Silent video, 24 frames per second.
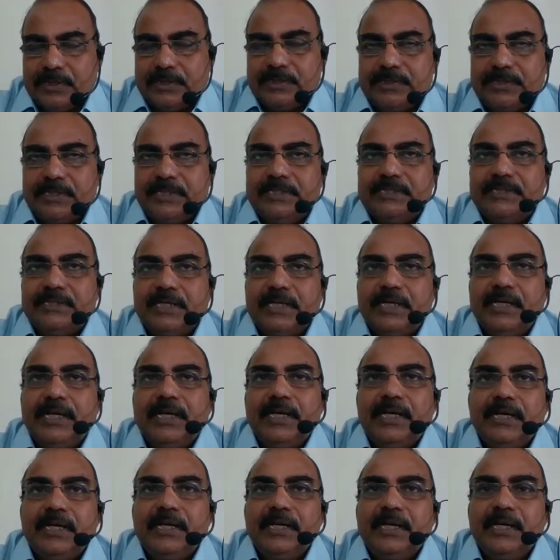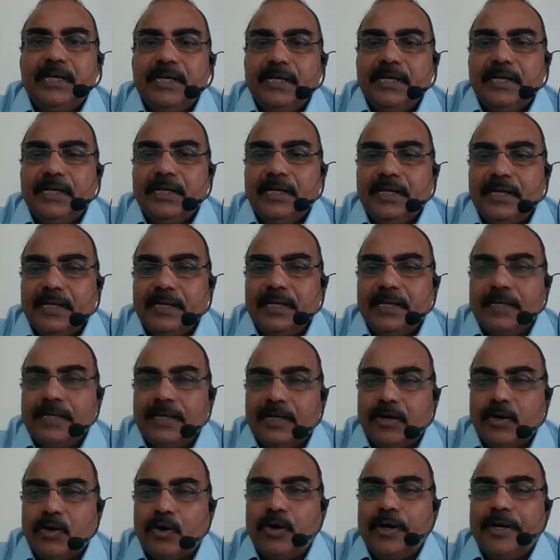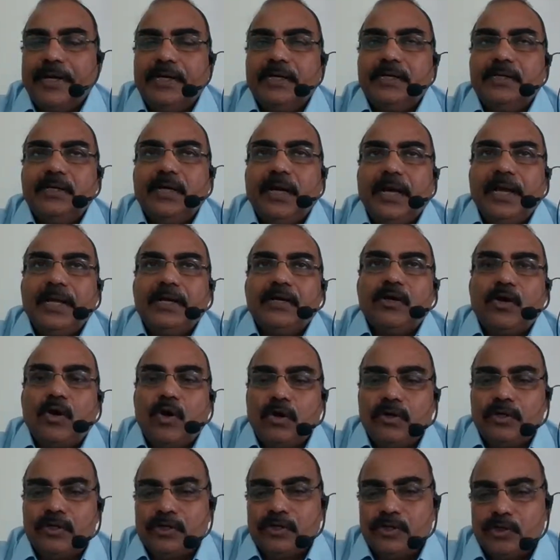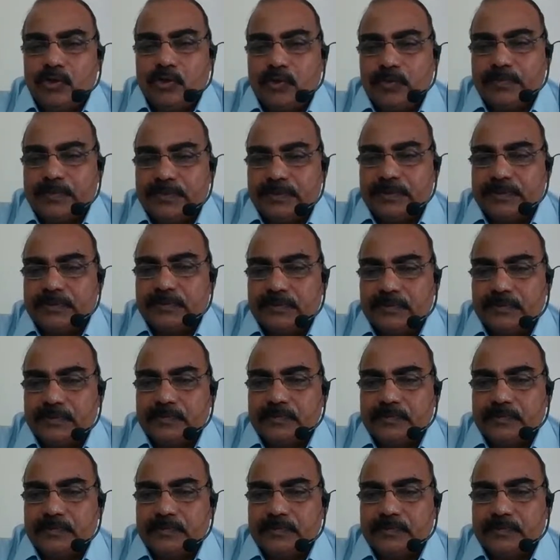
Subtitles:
sisal, coir, and cotton ropes